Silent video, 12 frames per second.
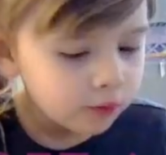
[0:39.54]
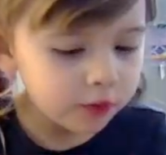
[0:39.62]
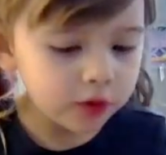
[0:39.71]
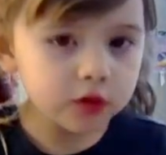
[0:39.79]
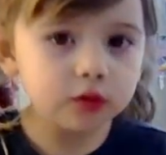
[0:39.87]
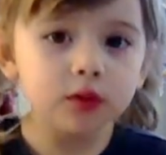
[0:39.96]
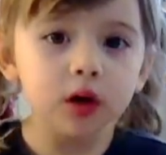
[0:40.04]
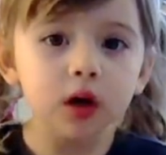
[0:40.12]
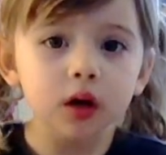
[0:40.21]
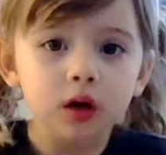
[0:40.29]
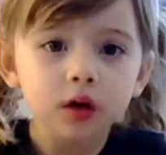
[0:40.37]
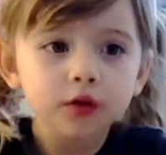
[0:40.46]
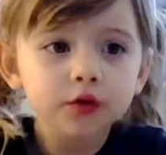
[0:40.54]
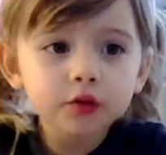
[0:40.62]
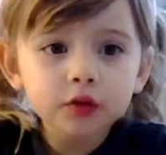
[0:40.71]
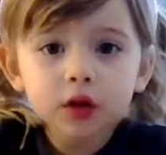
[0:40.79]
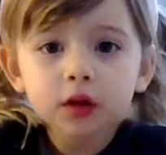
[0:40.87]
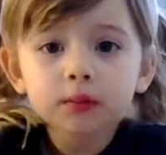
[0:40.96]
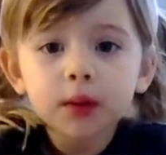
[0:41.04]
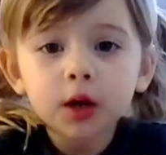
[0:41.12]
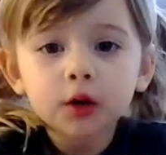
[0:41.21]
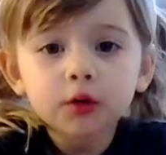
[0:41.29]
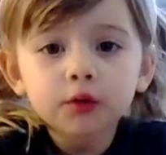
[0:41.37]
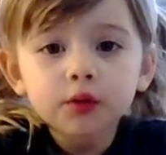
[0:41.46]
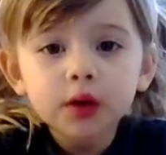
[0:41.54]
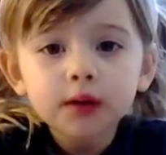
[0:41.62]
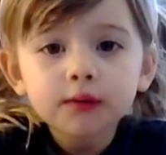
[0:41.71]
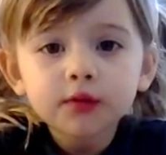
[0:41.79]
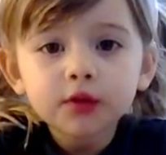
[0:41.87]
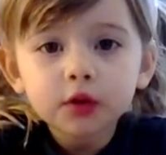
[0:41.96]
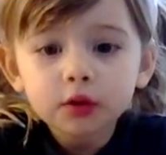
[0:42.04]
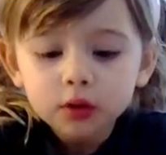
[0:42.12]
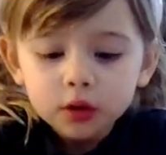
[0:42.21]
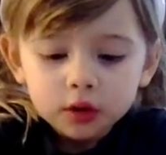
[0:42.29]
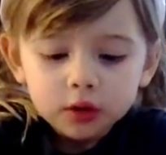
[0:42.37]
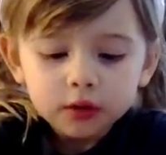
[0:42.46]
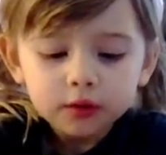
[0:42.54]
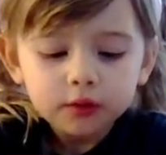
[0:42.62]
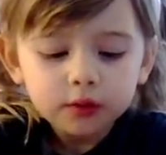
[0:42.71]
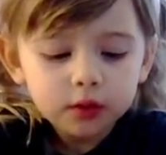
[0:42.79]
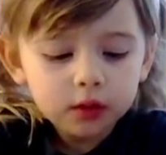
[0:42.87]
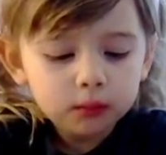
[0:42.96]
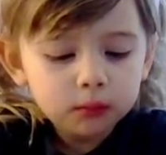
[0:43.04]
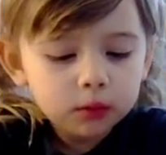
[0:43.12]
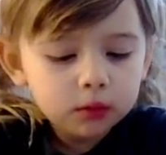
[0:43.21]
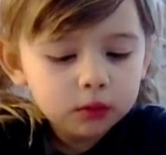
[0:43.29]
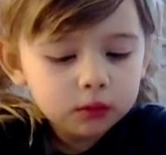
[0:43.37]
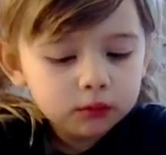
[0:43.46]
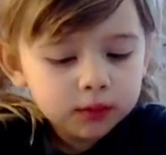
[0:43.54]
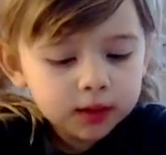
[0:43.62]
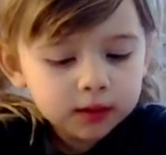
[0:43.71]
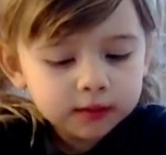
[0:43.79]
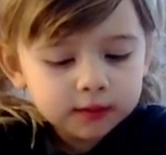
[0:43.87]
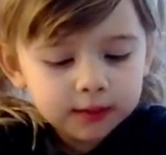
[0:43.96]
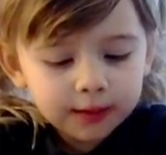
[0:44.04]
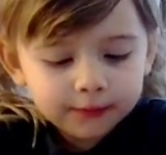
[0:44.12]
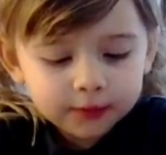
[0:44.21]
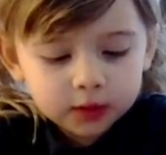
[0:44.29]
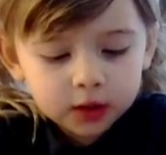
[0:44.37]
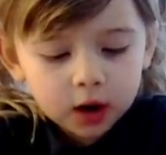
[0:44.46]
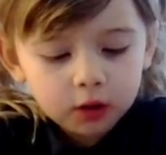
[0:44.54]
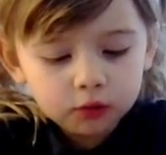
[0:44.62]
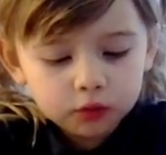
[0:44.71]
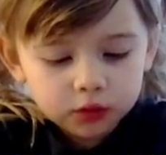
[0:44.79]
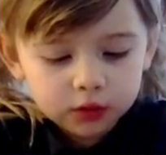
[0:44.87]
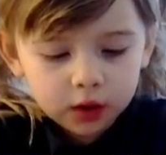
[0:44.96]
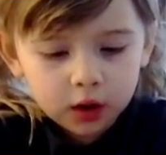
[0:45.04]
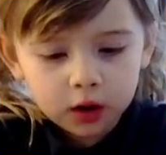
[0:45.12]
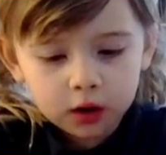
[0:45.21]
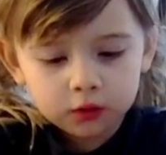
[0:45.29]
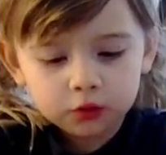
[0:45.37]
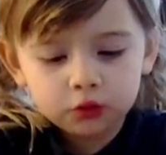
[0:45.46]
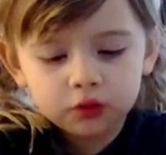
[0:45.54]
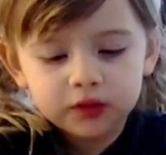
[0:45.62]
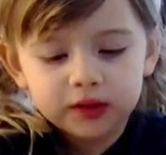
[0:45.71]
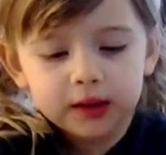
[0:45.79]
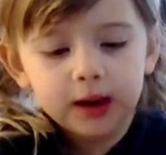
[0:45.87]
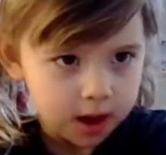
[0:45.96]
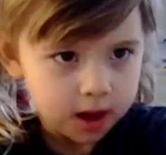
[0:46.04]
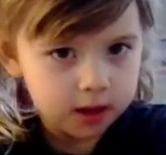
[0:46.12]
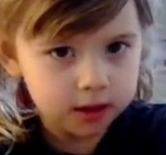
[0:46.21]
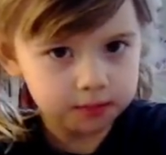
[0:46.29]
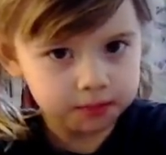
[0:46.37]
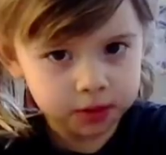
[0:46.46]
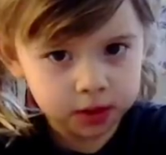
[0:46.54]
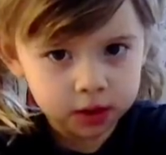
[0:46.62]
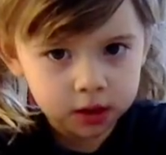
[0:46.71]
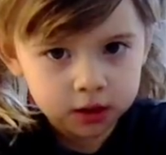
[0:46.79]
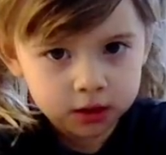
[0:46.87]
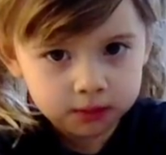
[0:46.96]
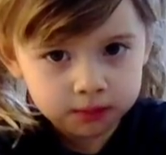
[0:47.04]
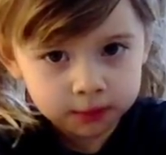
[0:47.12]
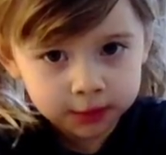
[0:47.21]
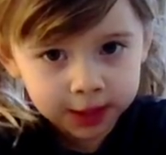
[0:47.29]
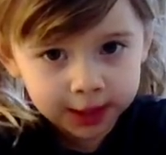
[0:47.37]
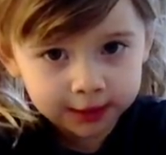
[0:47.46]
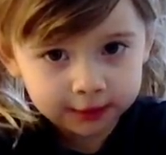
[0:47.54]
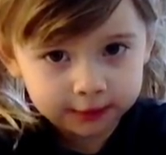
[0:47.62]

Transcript: First, we're gonna do the microwave so we can soften out the tortilla and put it on a plate.